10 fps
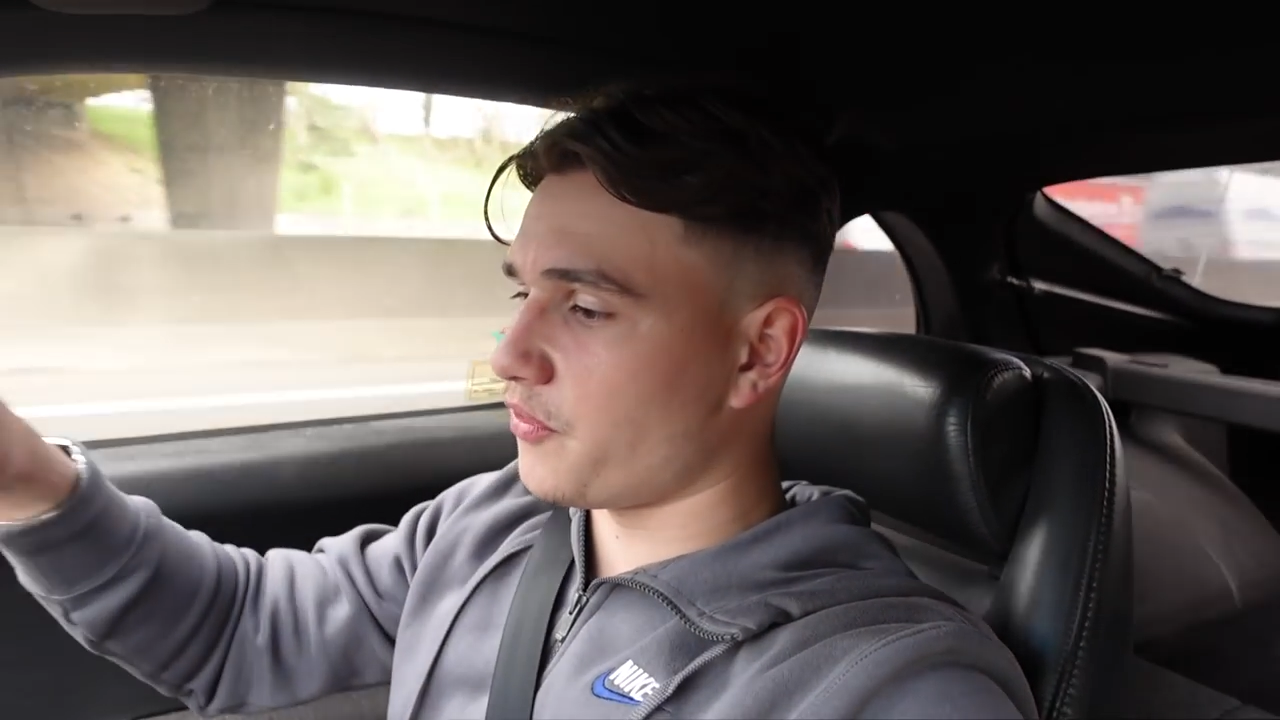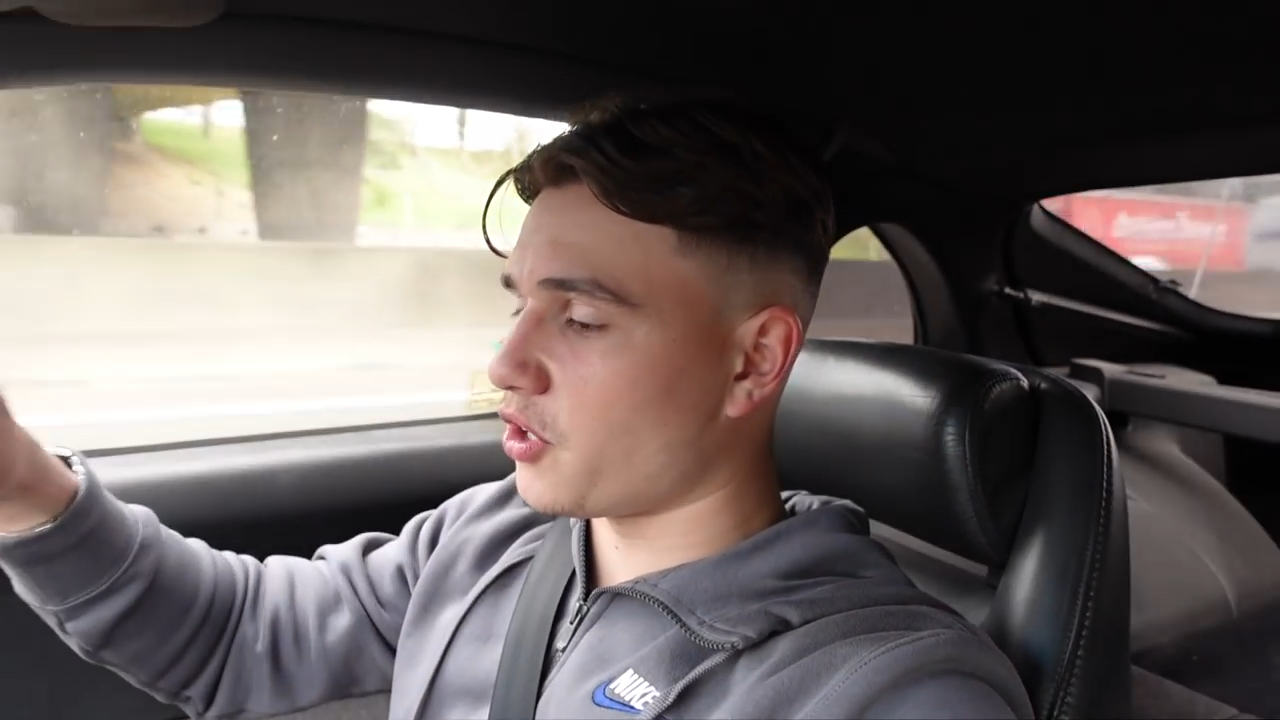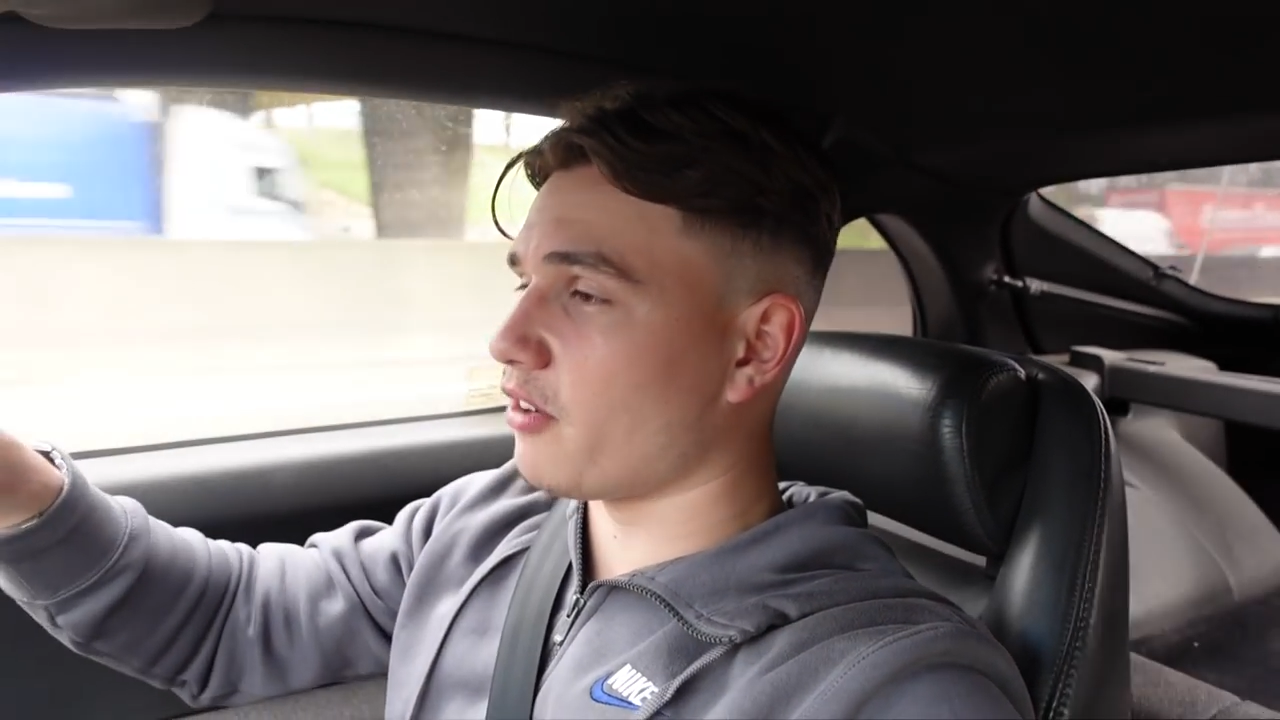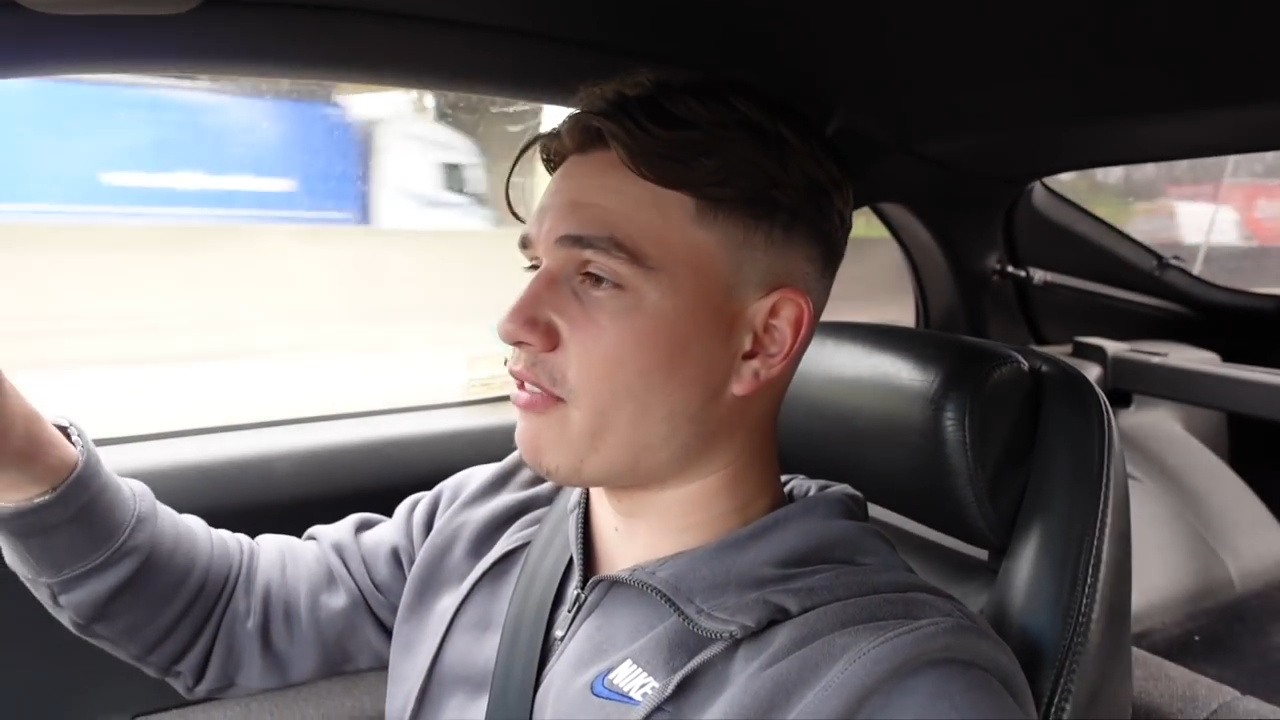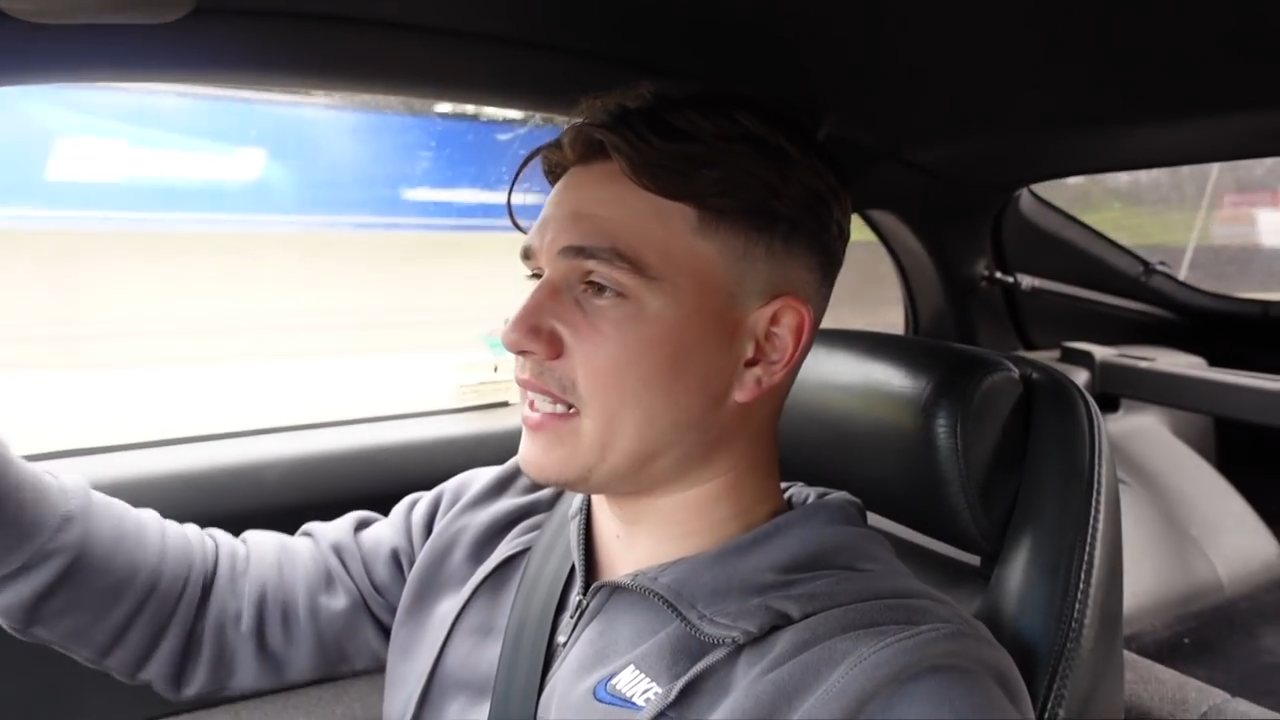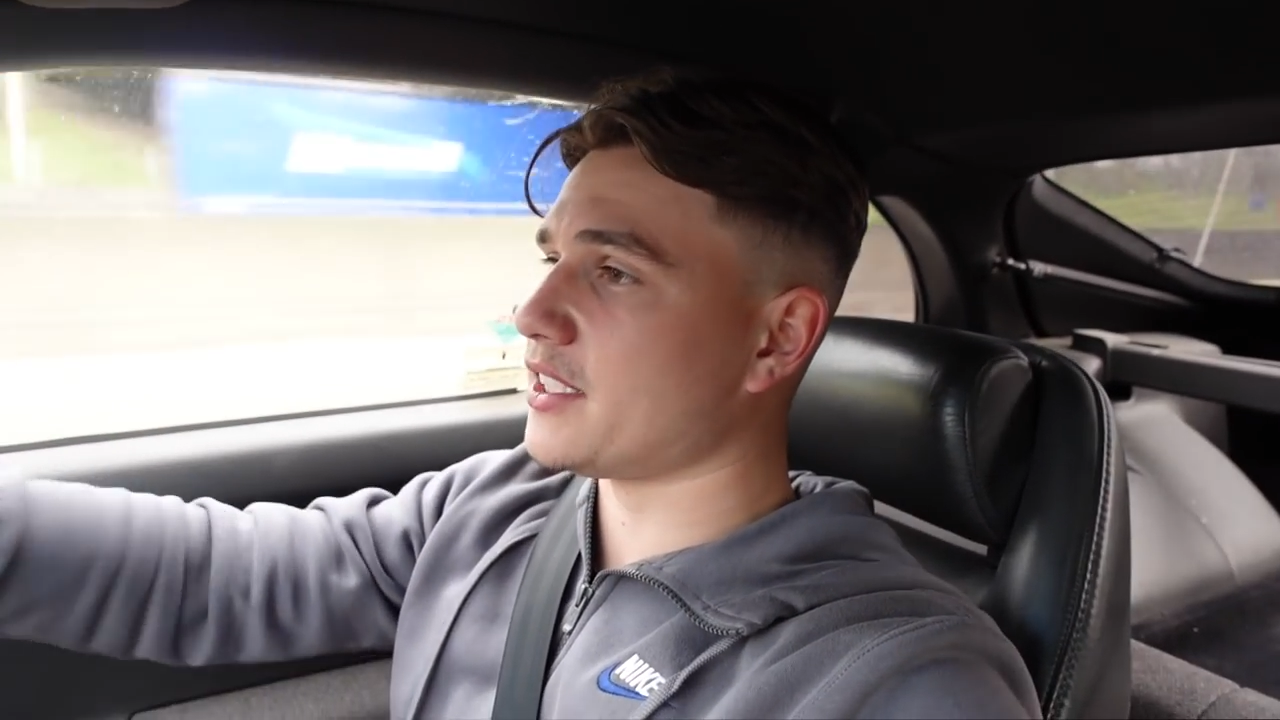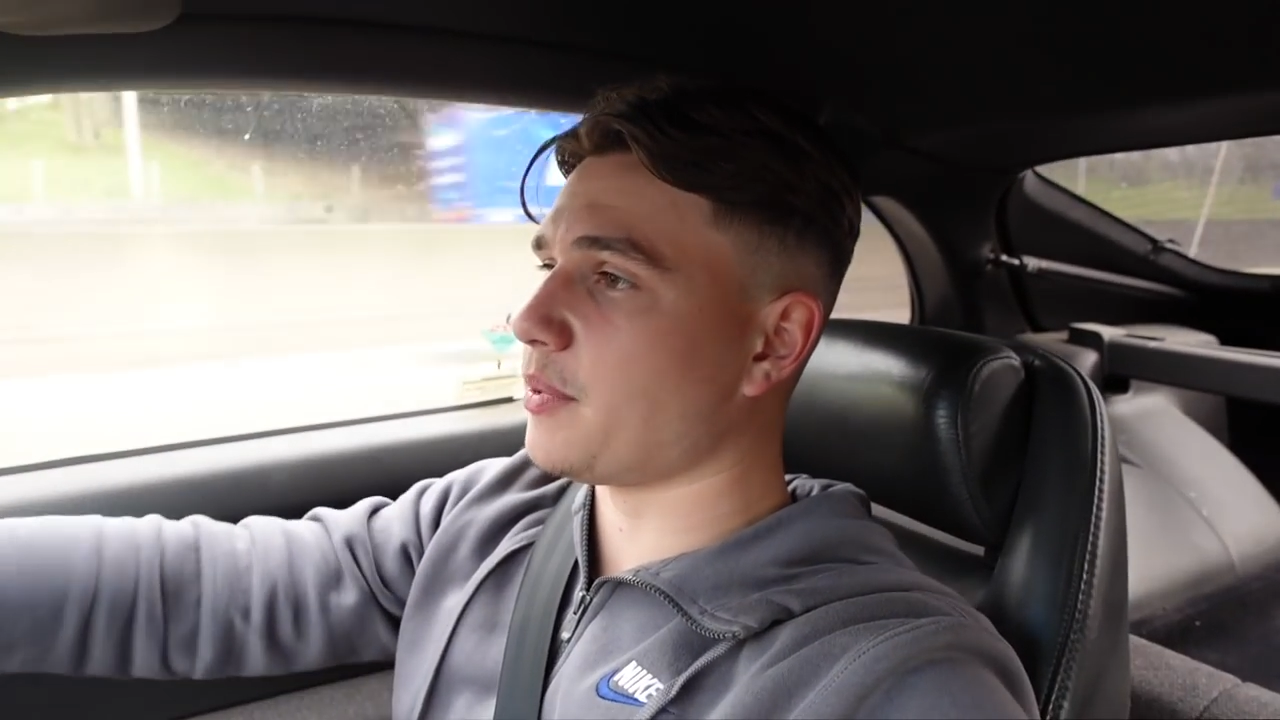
We've got it ready